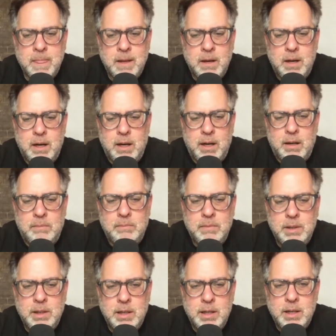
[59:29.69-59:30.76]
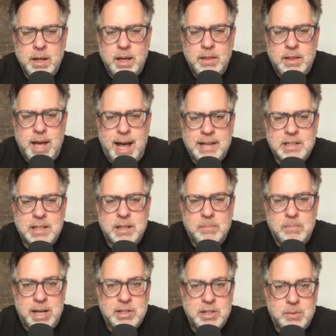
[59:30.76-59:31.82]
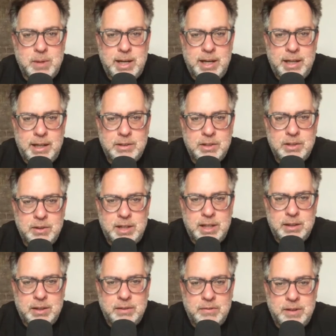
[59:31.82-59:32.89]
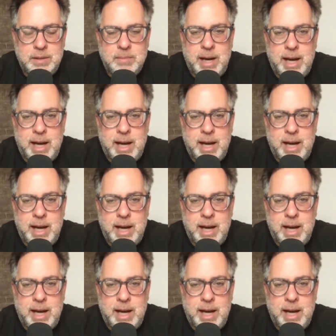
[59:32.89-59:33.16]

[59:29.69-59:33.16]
That's the best way to get the feedback.